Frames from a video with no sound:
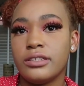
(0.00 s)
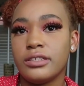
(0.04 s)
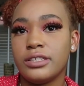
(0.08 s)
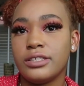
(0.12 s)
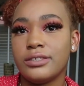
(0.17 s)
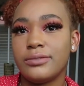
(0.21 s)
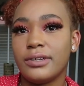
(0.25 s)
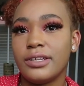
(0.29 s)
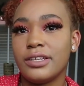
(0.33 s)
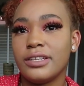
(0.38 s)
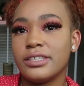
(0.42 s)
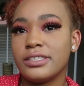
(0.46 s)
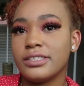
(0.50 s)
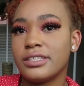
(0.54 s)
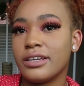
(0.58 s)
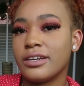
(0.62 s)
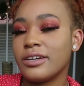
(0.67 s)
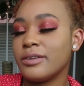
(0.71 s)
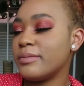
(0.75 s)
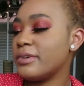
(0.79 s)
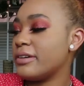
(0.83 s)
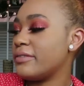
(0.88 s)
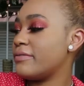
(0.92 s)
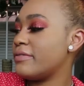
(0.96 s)
This is what it looks
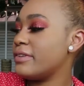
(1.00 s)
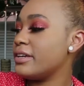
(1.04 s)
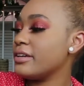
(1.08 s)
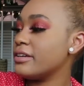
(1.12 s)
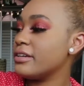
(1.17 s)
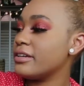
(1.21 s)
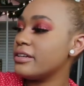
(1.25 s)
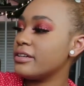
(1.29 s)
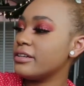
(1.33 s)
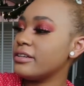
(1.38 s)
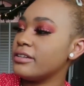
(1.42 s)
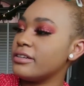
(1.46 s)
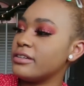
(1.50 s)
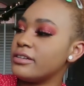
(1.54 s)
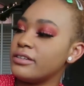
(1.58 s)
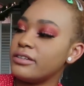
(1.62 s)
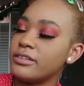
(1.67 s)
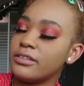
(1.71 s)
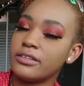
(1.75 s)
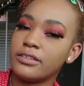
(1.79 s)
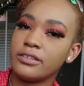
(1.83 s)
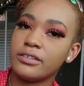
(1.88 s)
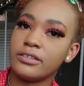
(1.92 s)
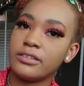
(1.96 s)
like on my finger
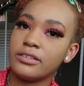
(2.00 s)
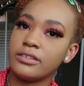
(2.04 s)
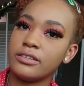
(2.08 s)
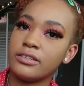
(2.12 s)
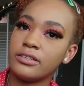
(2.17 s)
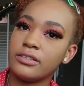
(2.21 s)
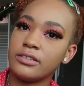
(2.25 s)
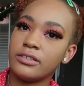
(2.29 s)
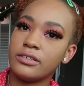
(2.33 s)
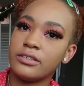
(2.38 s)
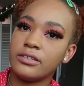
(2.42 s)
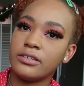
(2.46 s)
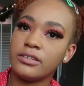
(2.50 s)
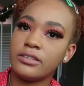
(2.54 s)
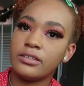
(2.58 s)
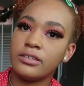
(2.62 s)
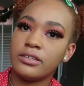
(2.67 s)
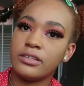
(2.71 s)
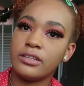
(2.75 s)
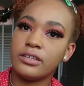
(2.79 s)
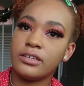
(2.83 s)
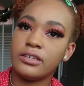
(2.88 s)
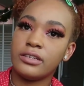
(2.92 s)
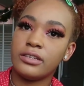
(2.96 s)

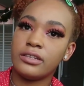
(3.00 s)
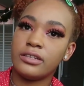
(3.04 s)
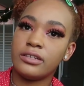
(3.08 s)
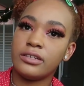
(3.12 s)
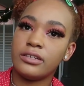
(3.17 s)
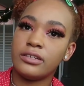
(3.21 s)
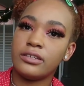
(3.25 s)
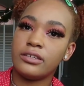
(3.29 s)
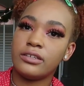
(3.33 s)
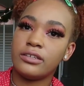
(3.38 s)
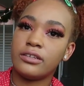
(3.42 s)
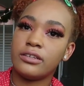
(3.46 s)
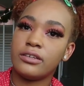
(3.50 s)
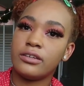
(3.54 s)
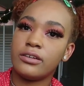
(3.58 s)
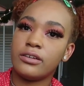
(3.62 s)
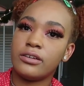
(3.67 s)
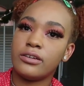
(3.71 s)
and